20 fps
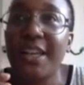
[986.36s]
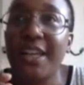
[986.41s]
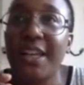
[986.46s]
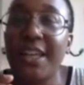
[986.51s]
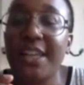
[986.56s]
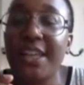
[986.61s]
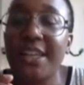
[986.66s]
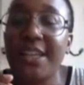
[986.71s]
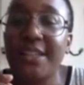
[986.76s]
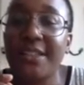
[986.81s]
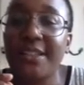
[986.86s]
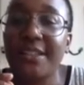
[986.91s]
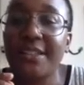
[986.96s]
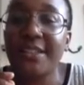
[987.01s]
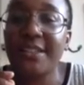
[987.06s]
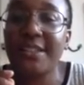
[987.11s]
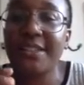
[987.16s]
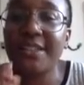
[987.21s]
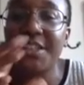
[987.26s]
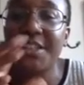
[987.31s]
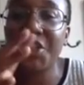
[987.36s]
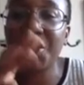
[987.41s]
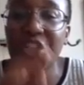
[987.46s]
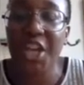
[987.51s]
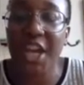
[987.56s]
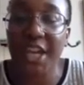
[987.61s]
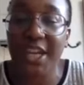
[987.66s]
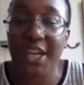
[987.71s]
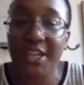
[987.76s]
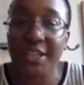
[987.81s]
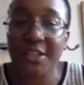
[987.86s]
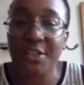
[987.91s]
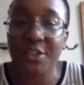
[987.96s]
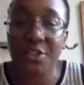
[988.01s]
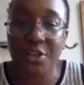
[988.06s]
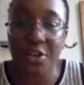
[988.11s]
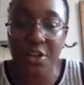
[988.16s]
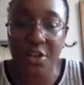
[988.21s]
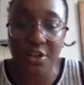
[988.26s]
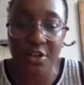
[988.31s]
It's the
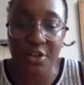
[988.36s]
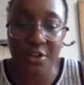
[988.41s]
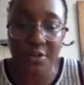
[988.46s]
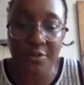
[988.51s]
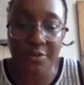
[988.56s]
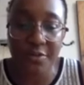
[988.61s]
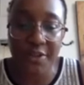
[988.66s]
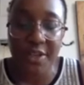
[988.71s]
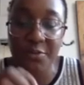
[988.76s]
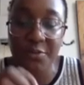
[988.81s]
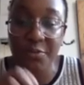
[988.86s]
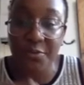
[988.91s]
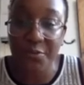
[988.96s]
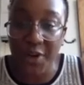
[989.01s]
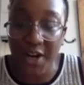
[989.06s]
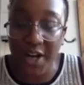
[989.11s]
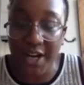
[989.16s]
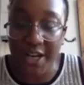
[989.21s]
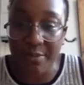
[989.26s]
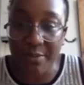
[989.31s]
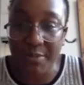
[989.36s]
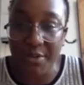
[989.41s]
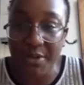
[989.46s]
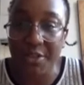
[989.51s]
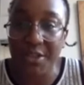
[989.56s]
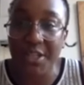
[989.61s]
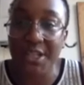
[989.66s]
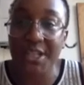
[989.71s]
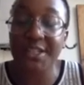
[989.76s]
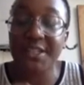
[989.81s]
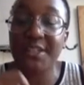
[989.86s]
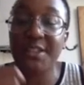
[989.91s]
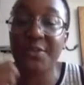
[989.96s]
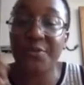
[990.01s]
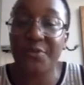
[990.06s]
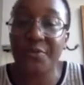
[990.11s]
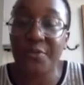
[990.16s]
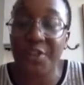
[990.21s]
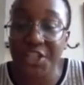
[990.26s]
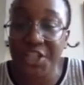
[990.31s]
change of environment. It's the
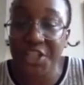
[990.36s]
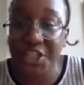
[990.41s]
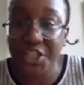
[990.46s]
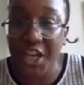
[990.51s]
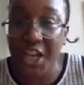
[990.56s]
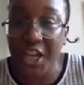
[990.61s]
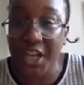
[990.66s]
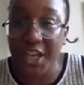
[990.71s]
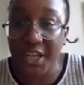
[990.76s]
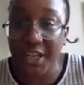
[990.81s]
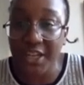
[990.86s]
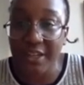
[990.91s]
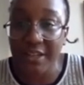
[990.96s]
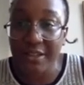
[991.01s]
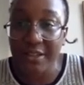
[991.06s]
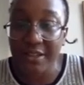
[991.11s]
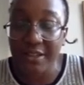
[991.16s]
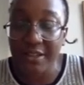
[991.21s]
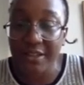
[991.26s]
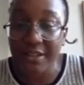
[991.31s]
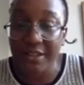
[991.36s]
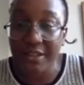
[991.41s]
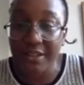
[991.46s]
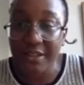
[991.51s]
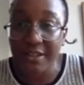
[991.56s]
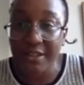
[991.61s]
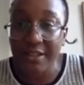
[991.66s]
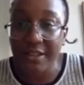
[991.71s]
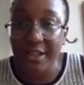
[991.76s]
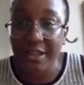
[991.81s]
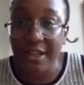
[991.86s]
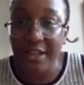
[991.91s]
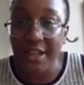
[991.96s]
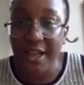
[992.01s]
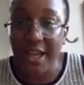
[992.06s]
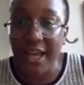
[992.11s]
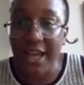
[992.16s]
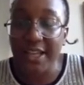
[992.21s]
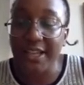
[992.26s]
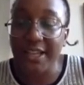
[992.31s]
fresh air,
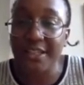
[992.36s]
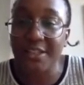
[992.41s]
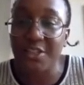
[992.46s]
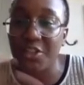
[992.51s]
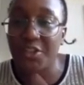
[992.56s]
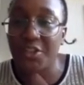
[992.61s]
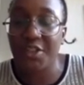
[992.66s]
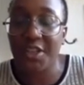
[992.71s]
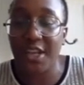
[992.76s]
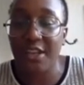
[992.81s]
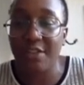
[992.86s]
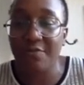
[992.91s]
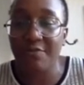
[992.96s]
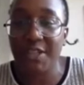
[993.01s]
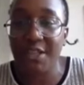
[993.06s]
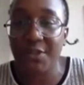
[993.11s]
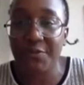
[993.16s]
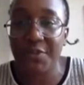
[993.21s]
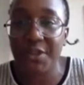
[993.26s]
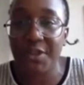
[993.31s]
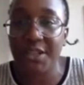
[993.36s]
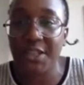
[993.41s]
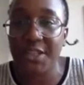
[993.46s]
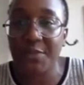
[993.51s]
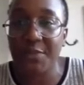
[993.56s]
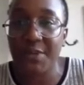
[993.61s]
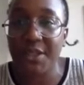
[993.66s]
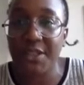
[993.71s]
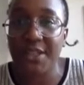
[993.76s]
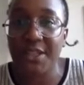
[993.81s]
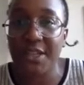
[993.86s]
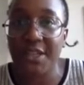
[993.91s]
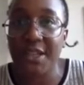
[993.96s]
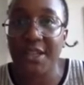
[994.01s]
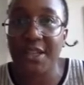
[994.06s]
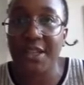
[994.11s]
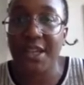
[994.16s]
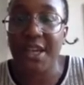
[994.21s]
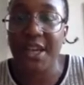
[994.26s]
and just getting ready for the next meeting.